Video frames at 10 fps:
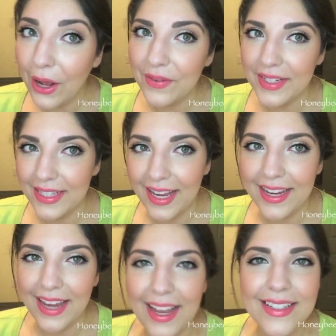but obviously I
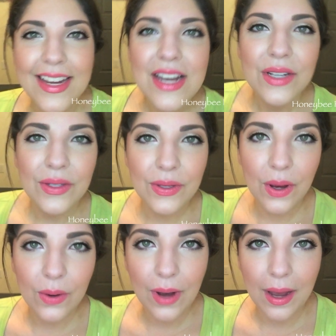can't.
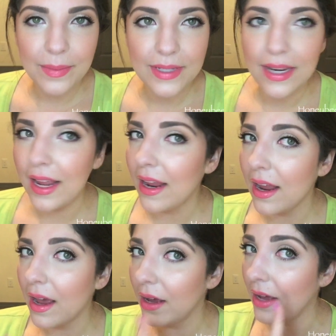So um,
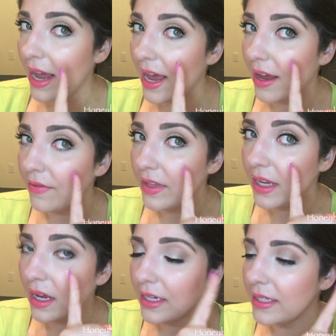today I have
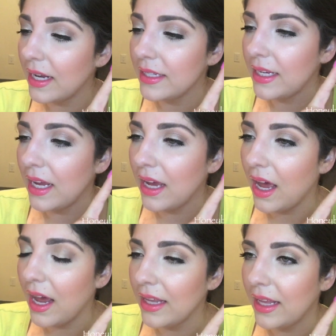the Anastasia
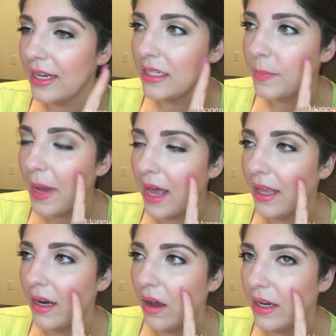Highlight
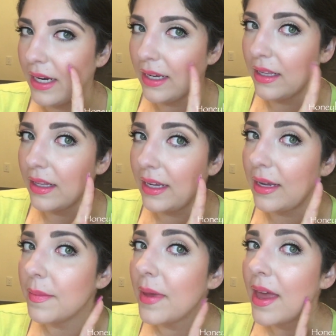Palette on in
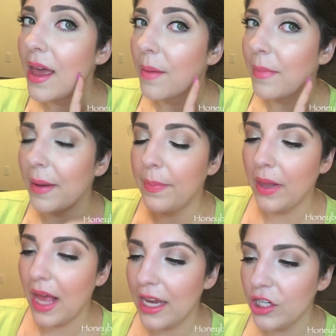Gleam. My
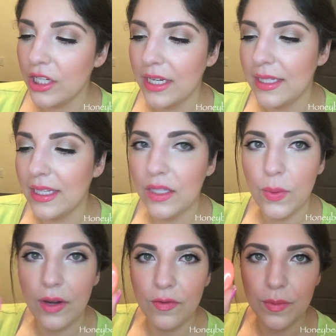blush is this
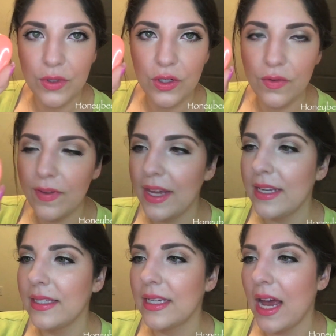one from Too
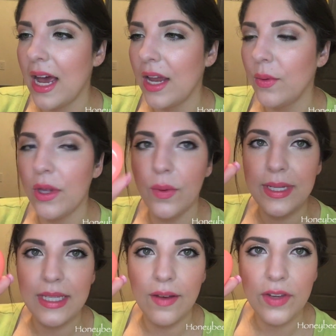Faced, I Will
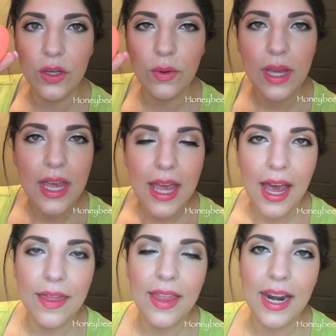Always Love You.
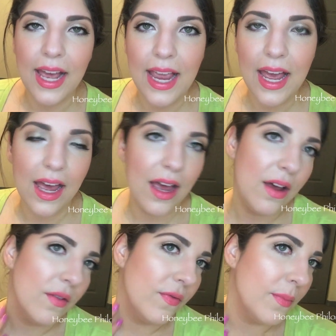And then I
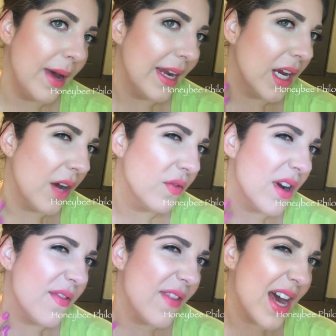have my Cover
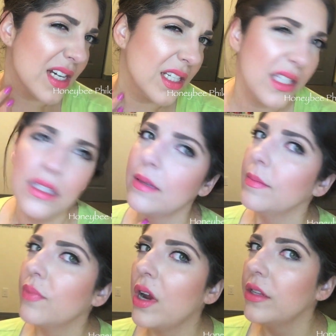FX
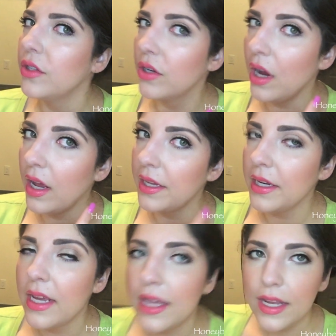bronzer on